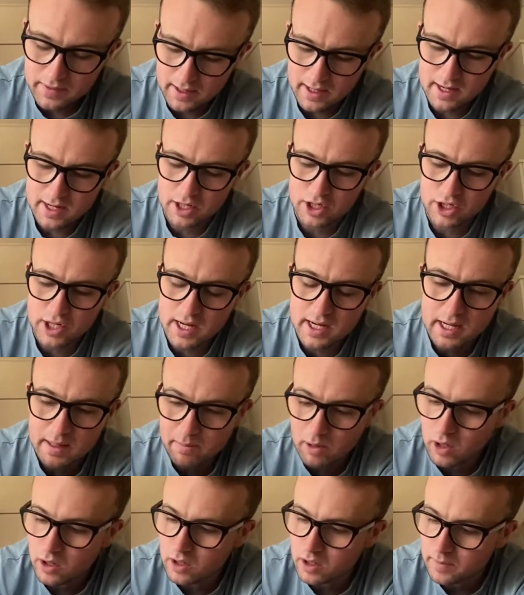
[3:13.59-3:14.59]
In a shaker
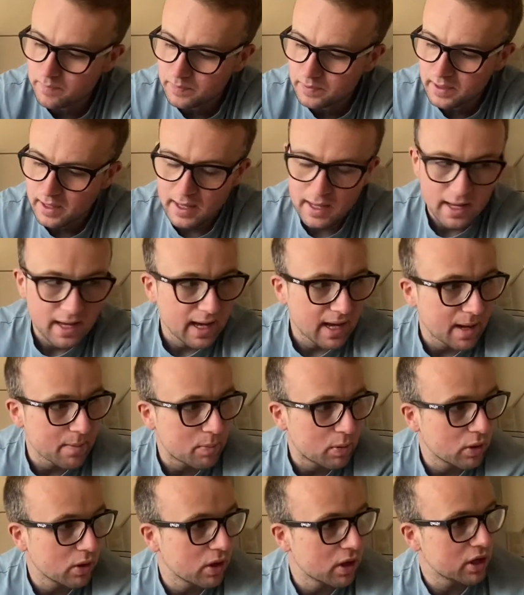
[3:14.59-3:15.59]
bottle, I
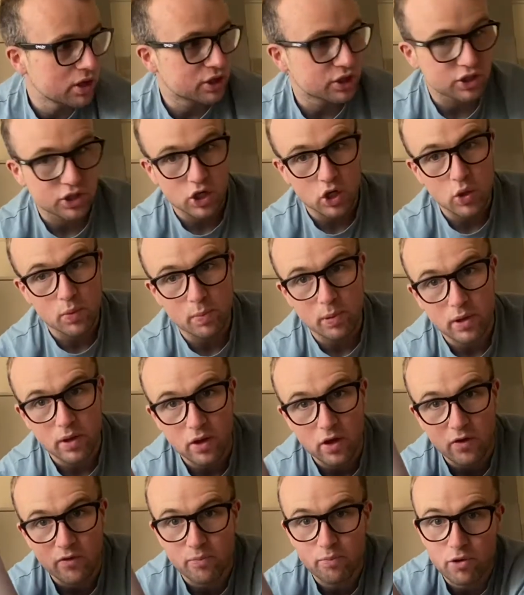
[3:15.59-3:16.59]
put a scoop
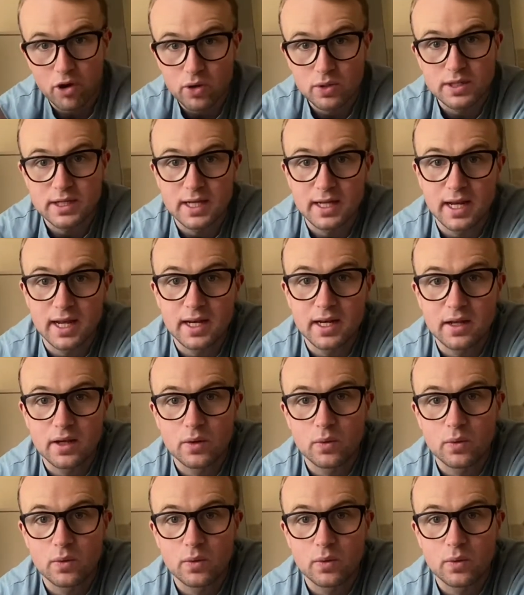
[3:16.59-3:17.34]
of protein in,